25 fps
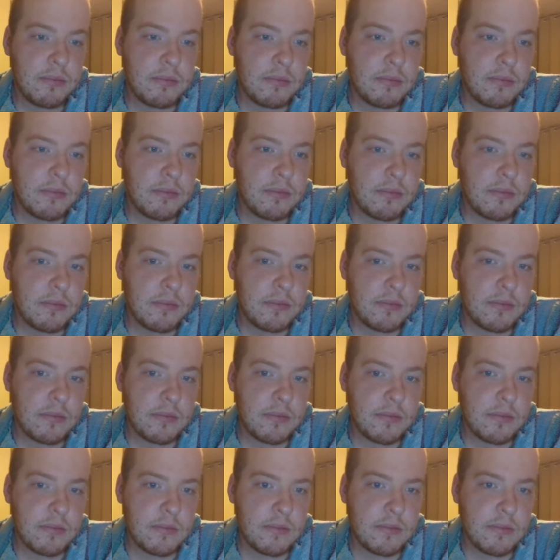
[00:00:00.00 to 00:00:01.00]

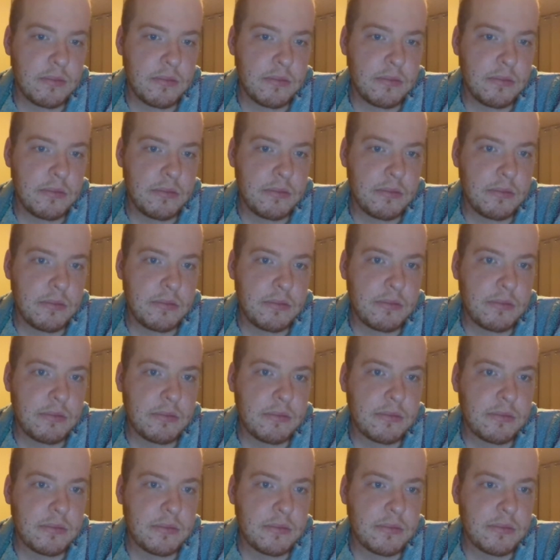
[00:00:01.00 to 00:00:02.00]

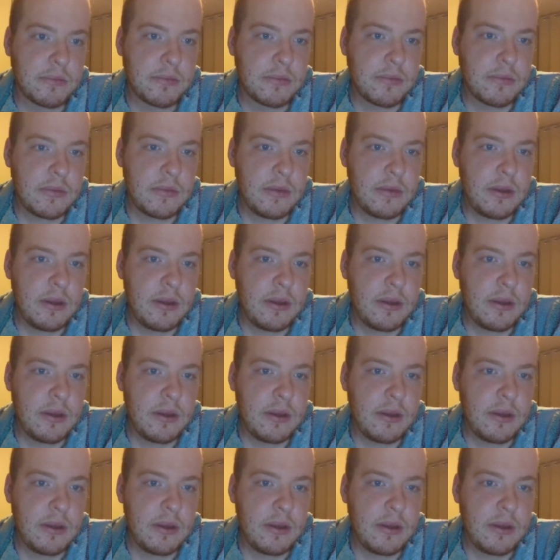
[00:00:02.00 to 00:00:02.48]
(silence)